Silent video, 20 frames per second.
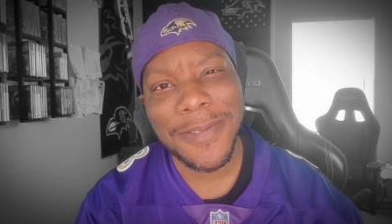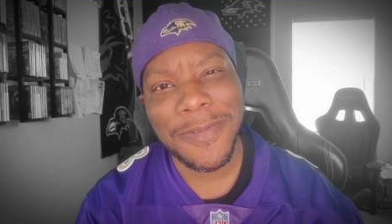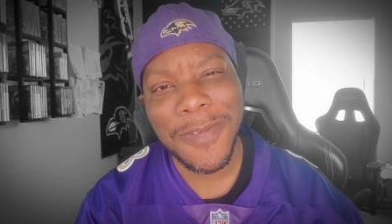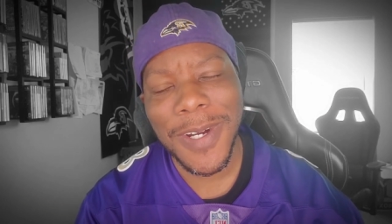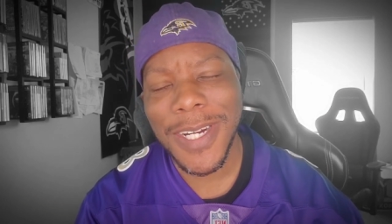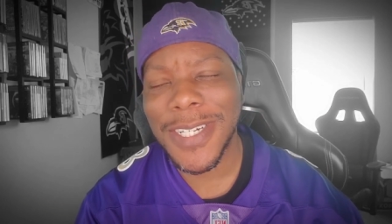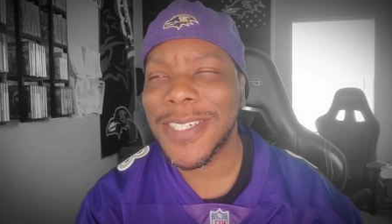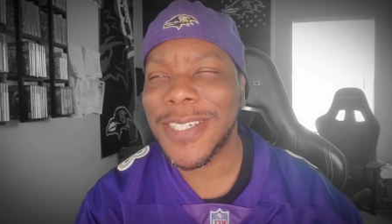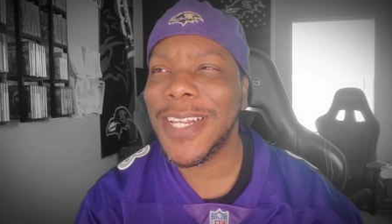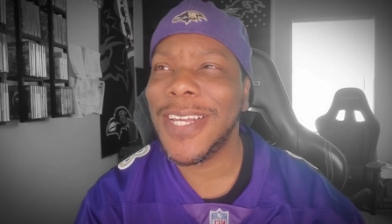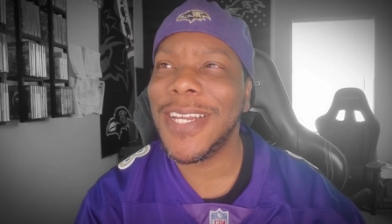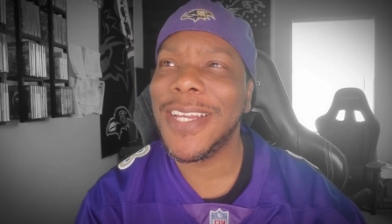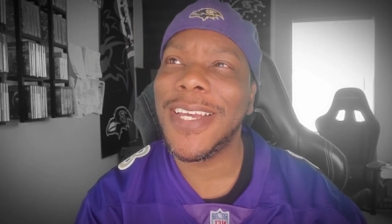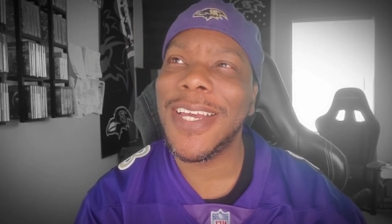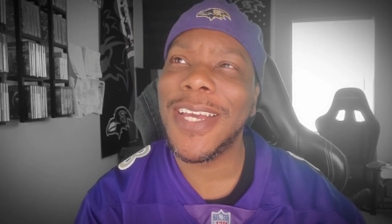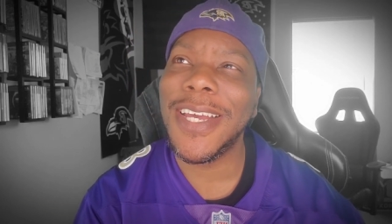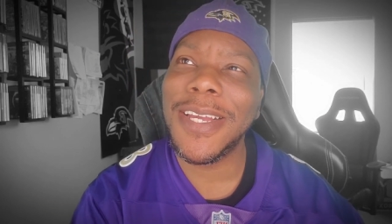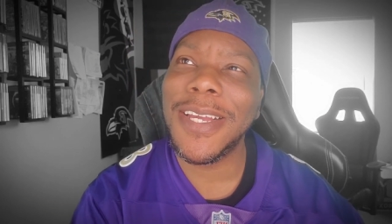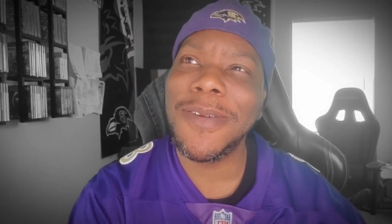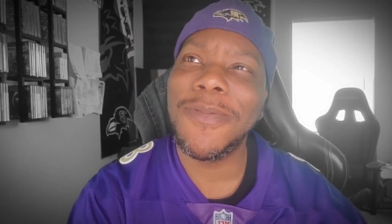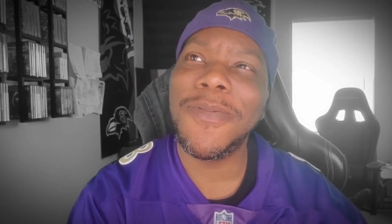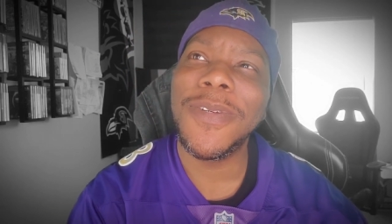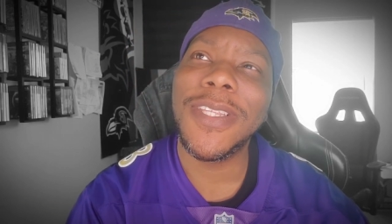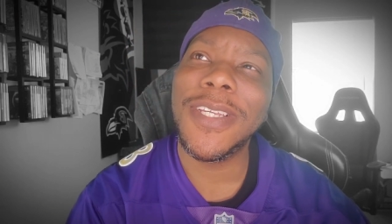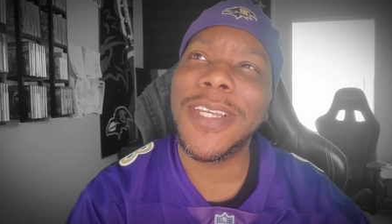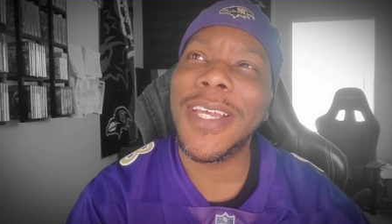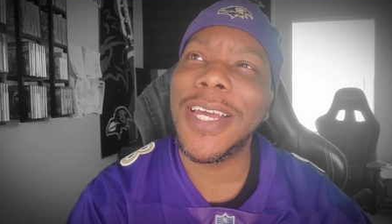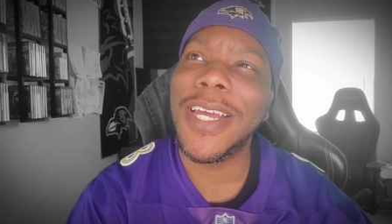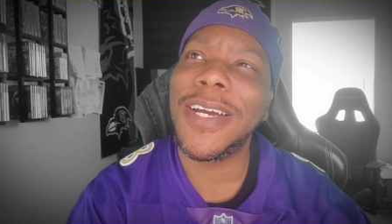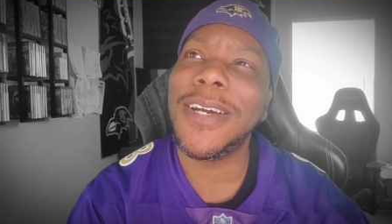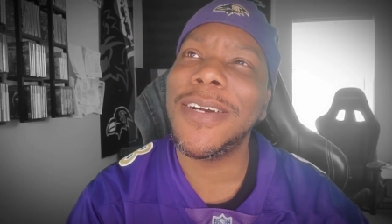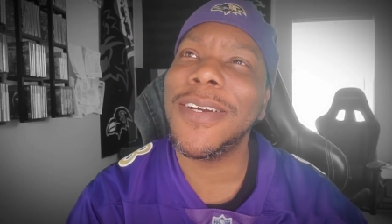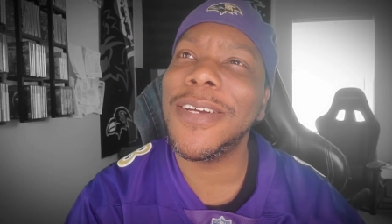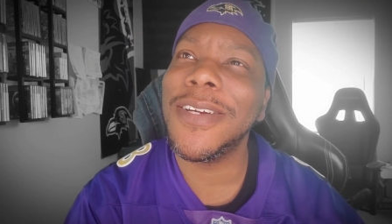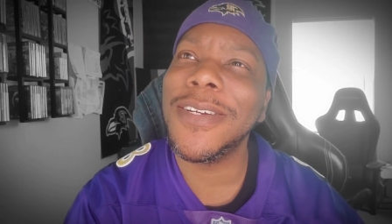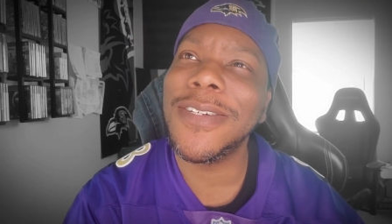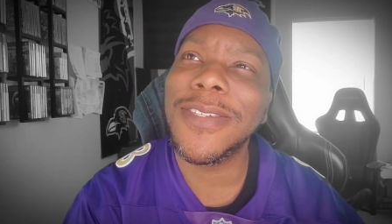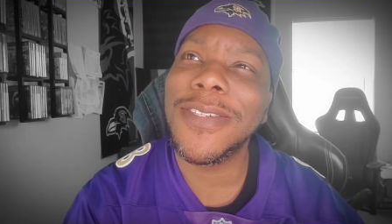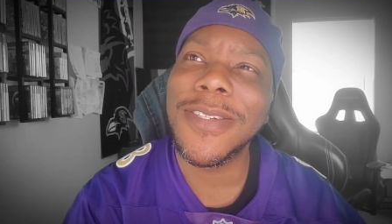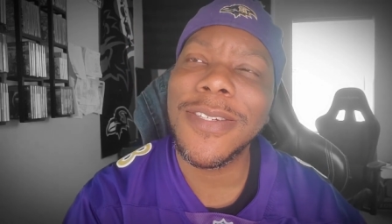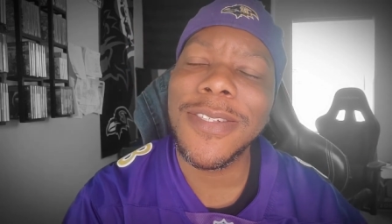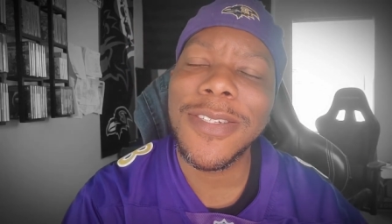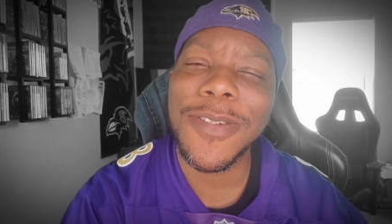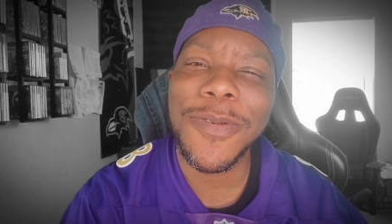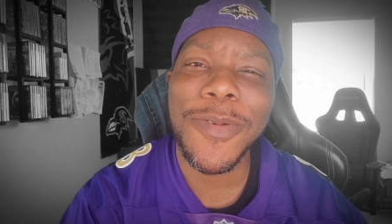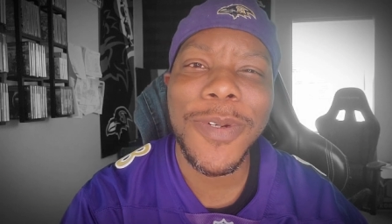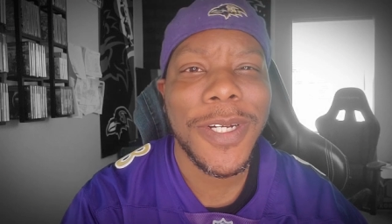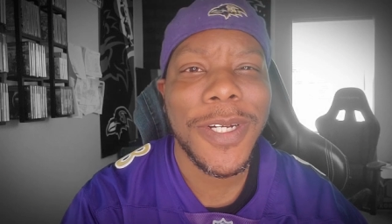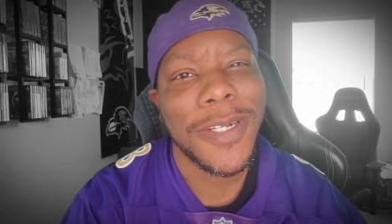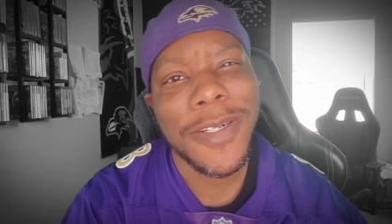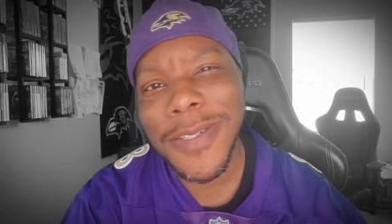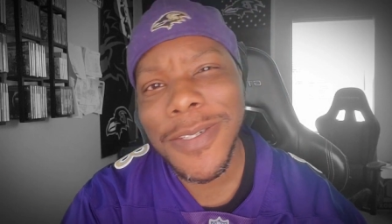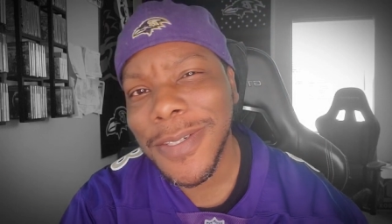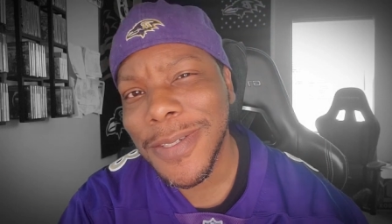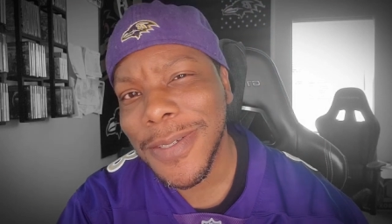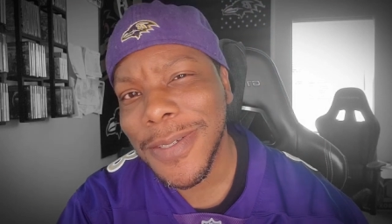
Watch that game with the Cowgirls and the Squillers.